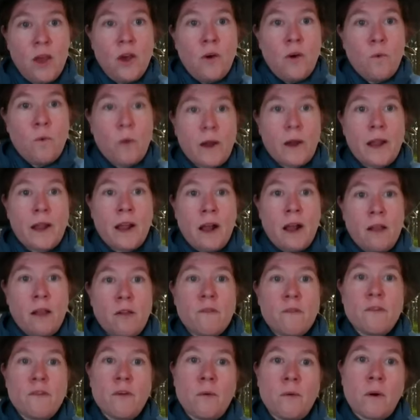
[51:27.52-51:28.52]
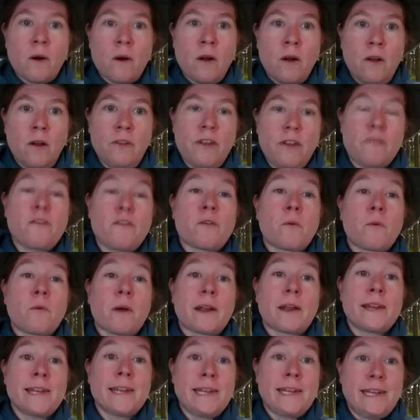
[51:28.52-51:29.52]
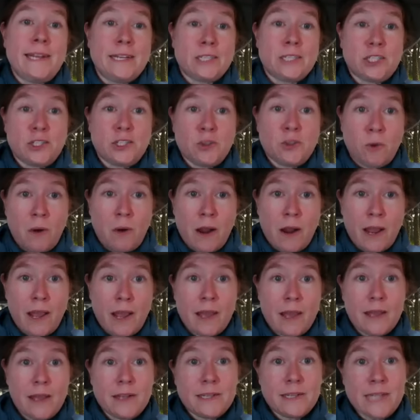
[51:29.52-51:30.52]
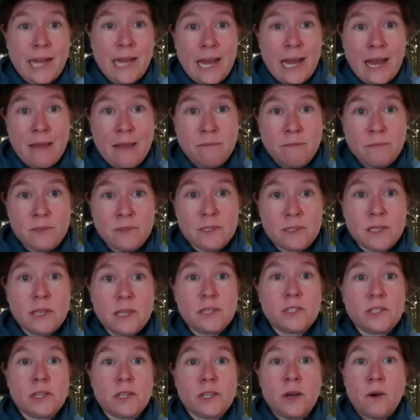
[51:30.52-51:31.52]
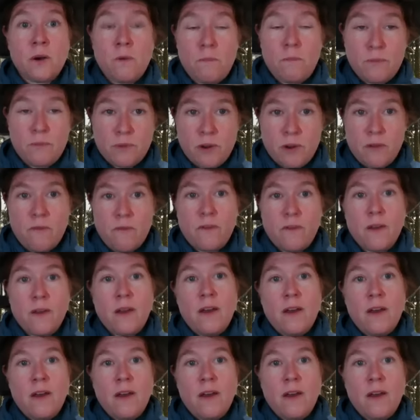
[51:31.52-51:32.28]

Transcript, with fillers: working all over the world, if you're working in historic times, so sort of